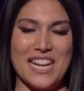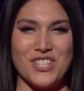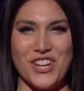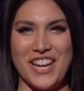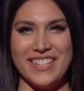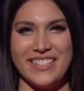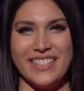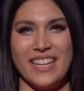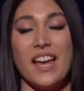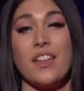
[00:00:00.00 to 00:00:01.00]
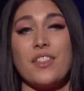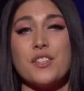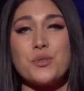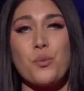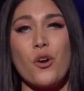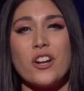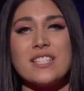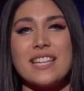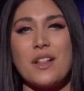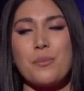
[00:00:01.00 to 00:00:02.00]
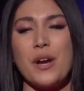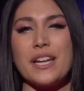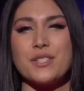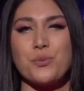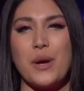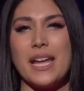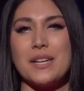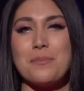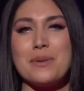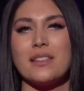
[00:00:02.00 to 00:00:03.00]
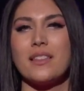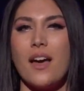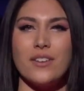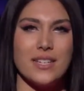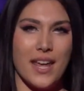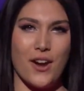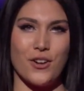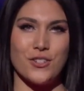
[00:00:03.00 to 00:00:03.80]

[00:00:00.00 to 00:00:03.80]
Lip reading: the award, but they go through the category, they announce the winners.